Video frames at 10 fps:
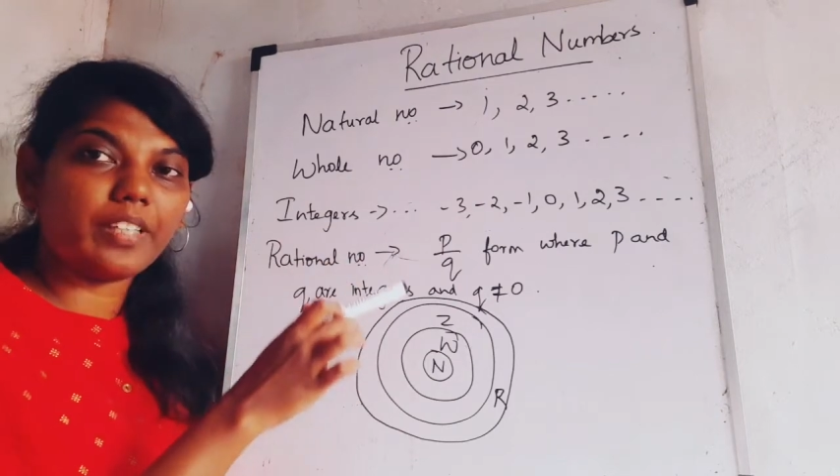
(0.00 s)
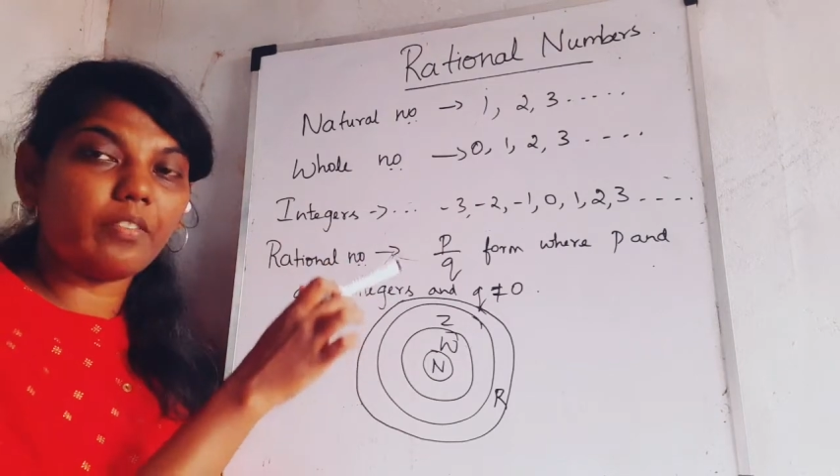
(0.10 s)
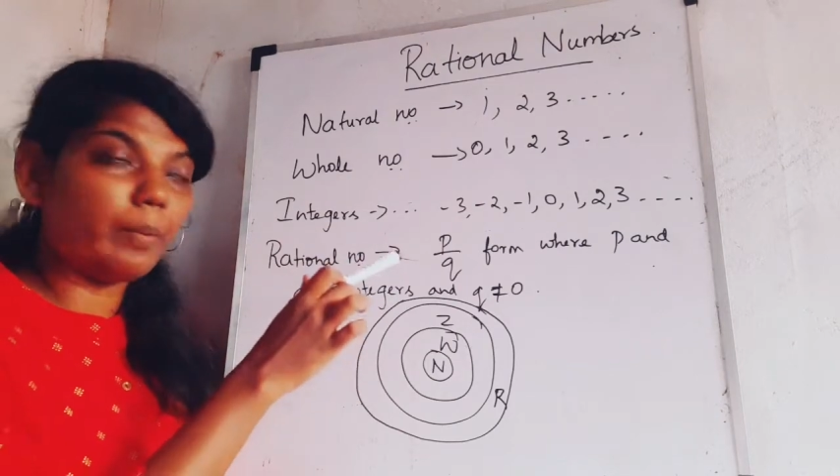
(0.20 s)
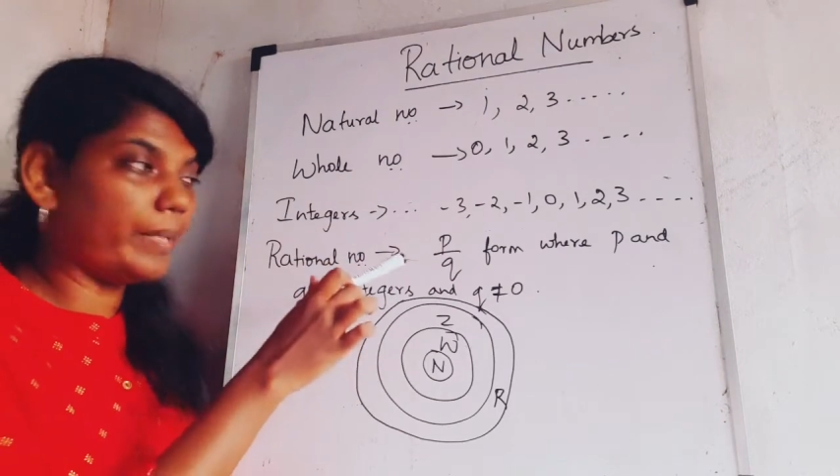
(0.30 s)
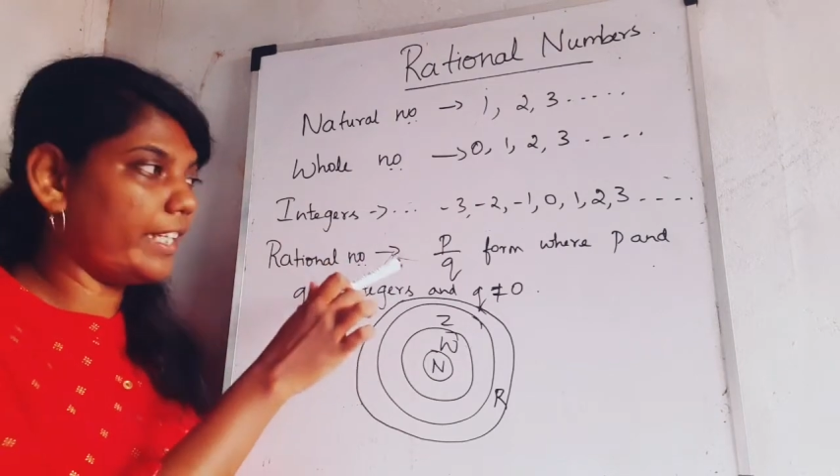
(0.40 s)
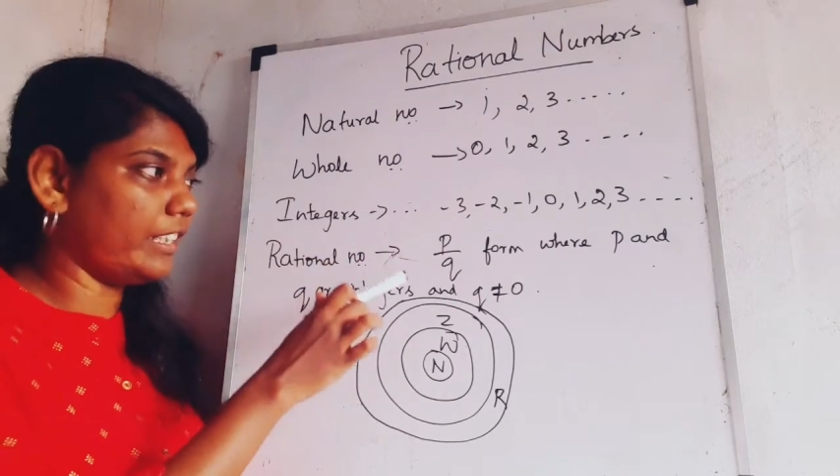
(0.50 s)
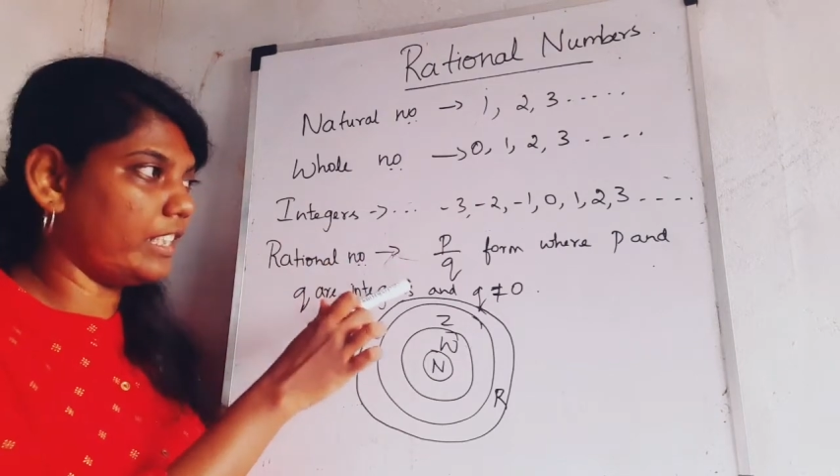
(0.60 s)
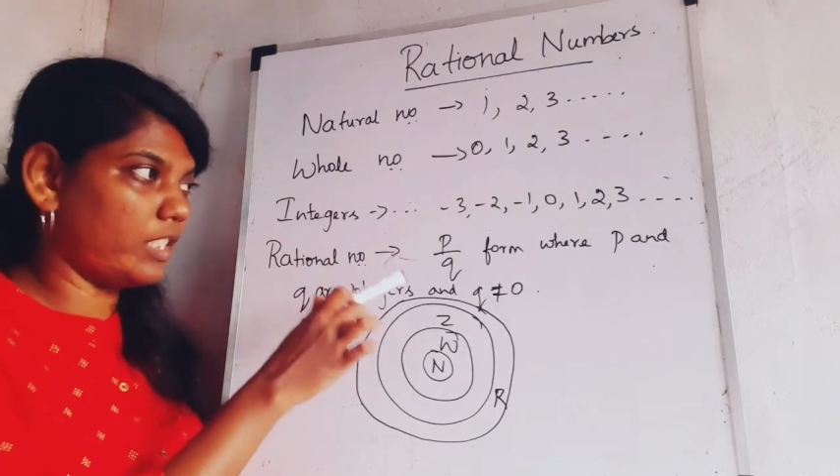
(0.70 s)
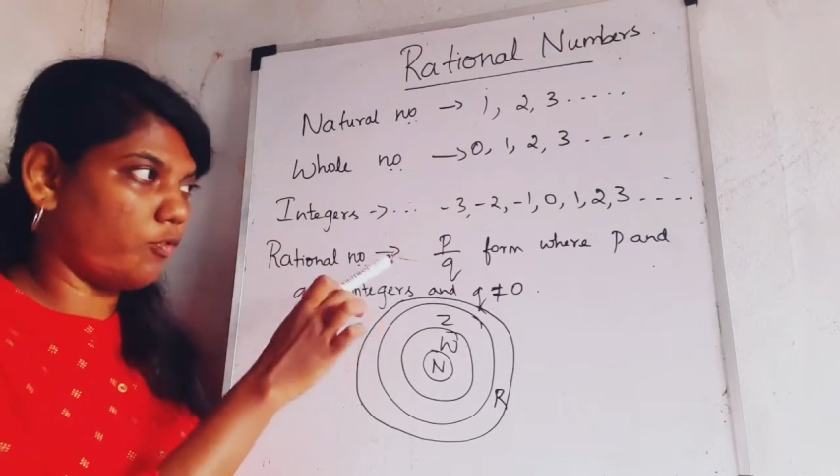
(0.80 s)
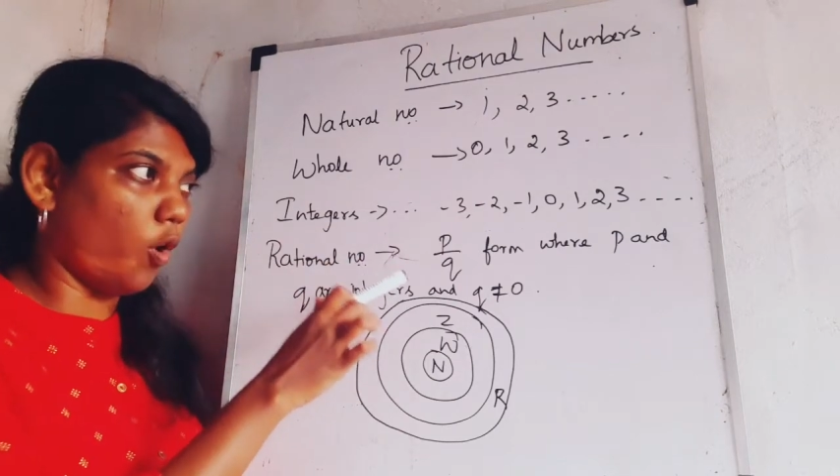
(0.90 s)
it will be in
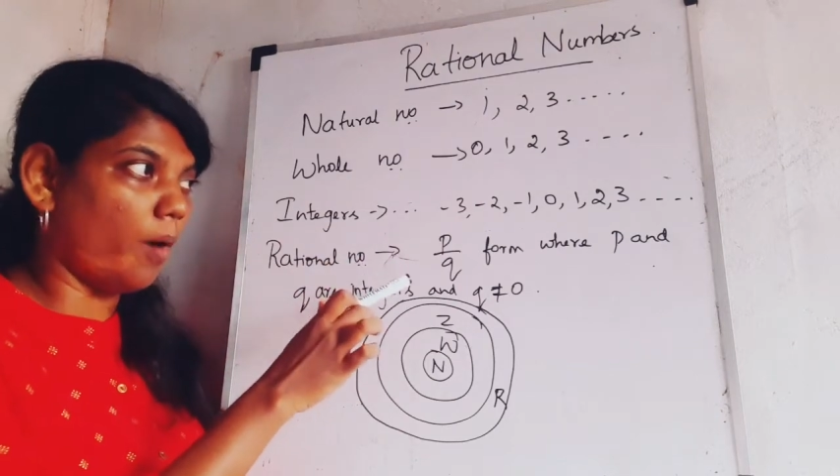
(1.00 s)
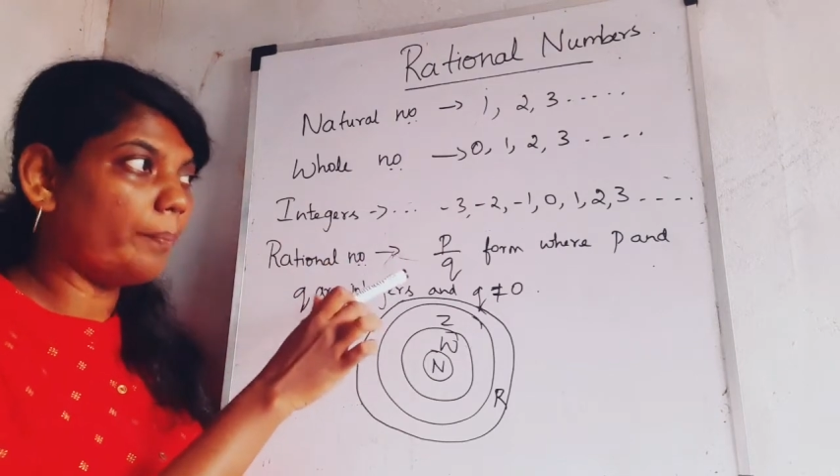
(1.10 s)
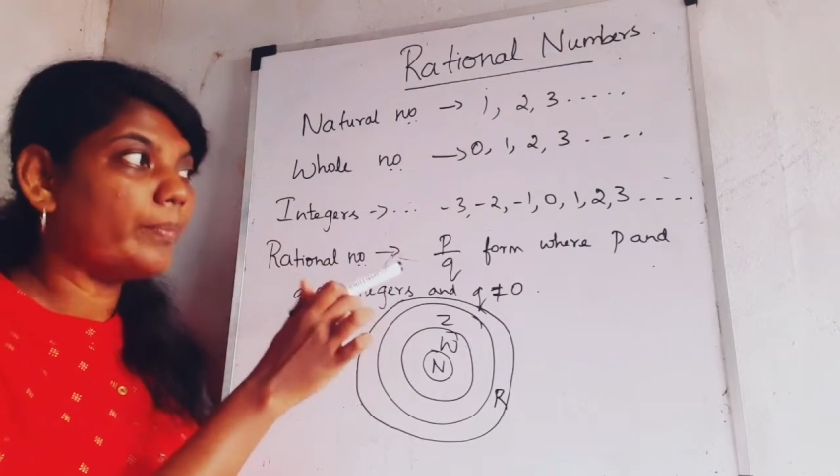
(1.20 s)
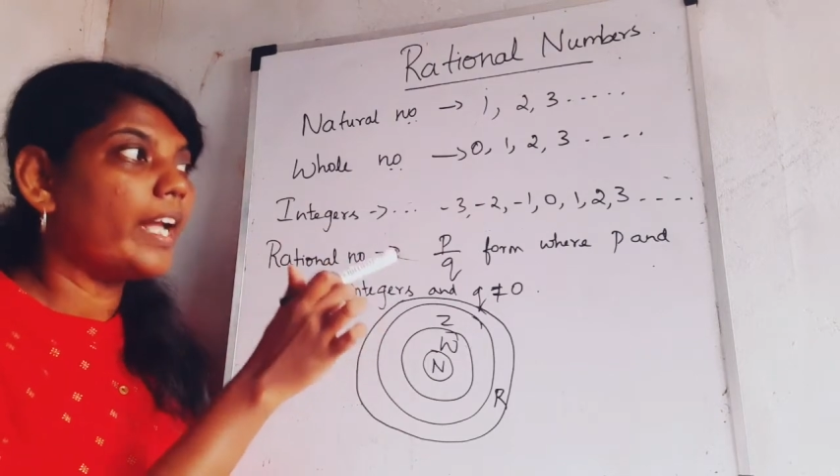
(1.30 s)
this form.